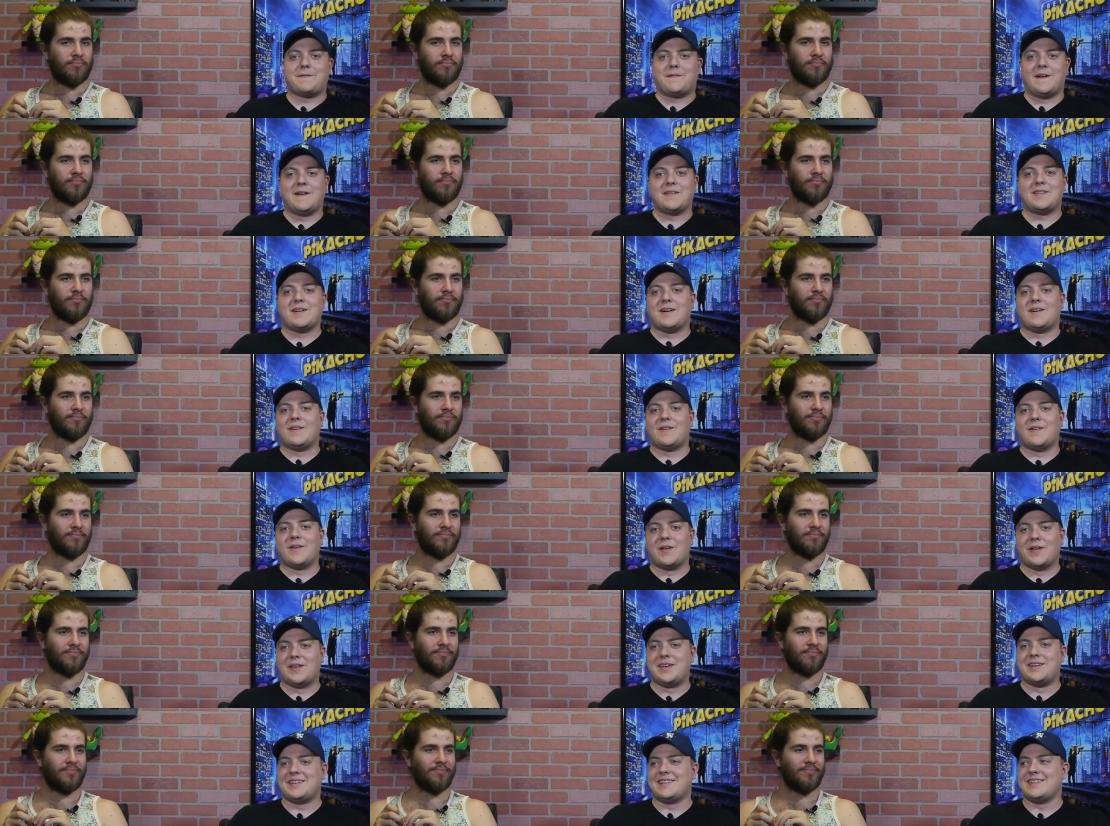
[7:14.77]
Speaker 1: fill the
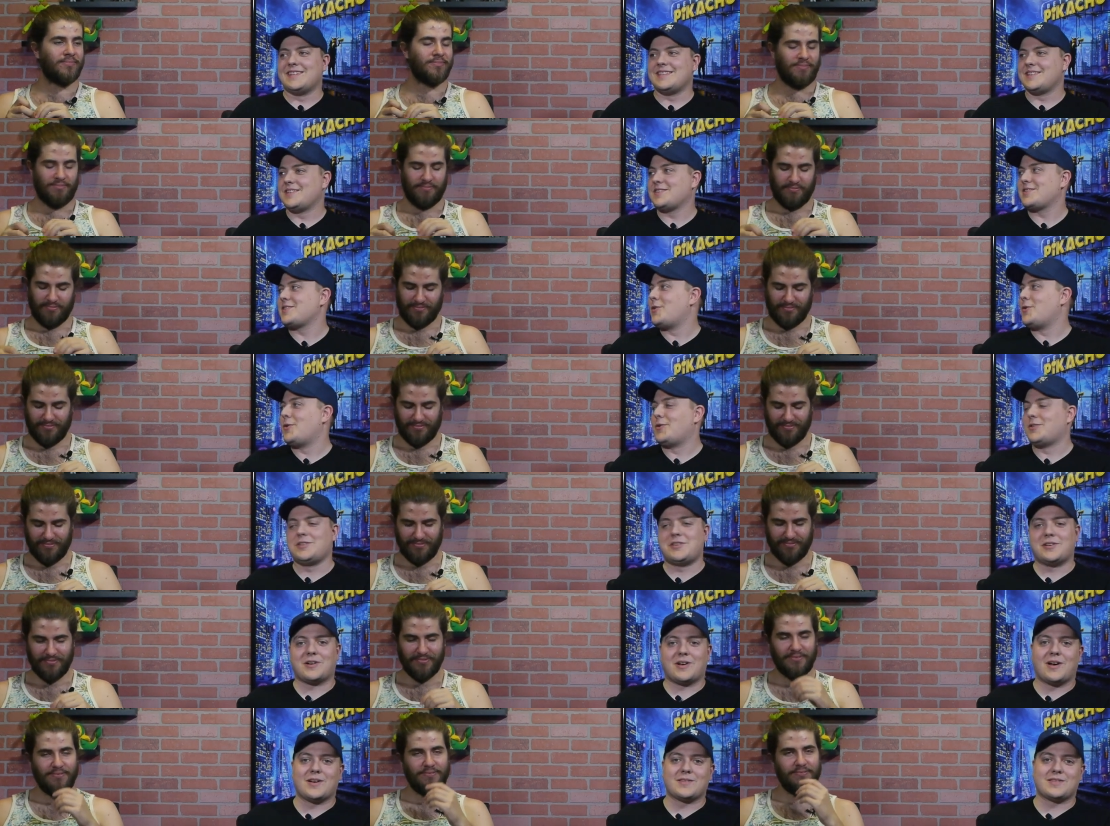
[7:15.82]
hole in, the hole
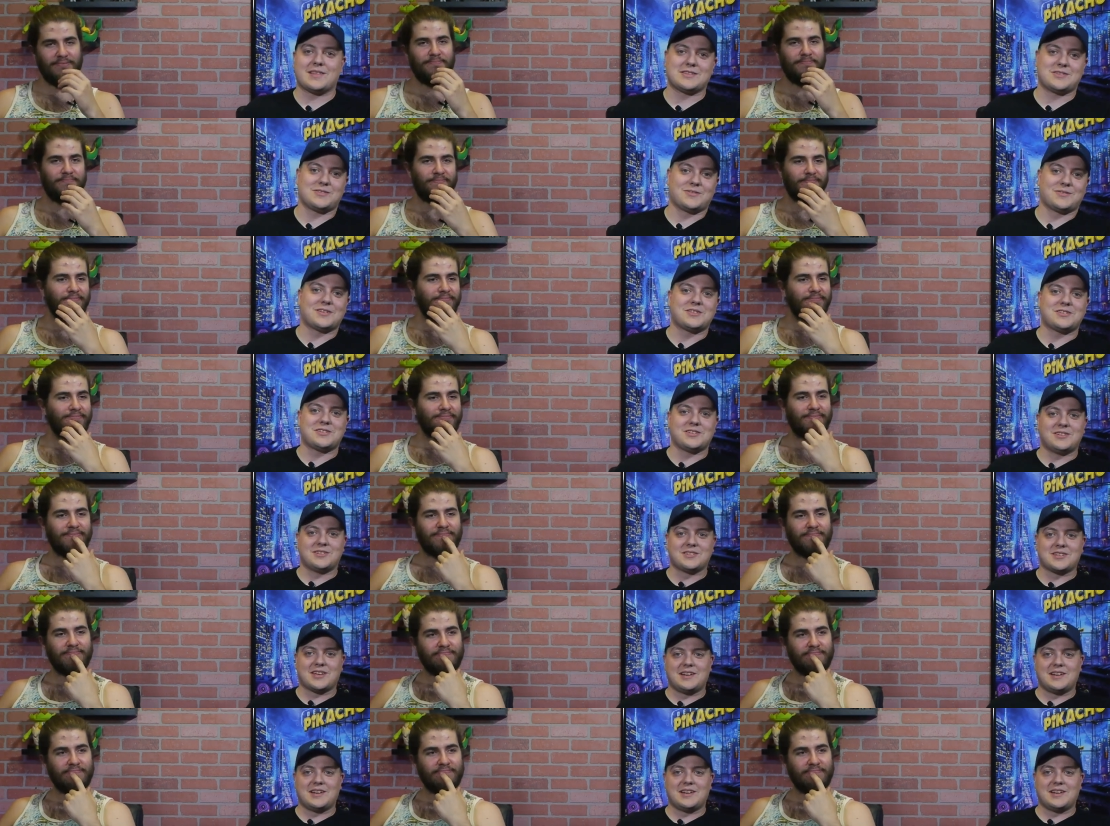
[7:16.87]
in your heart that Sword and Shield's